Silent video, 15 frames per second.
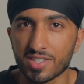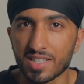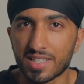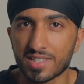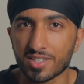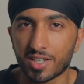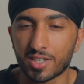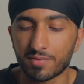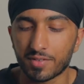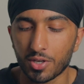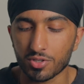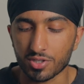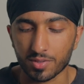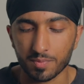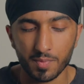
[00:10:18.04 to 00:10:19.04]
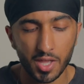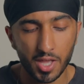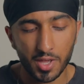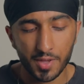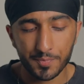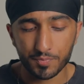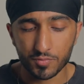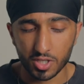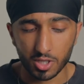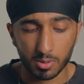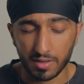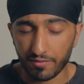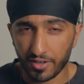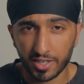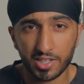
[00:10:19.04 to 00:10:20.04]
inside of Notion. So
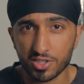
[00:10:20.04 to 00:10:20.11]
if I can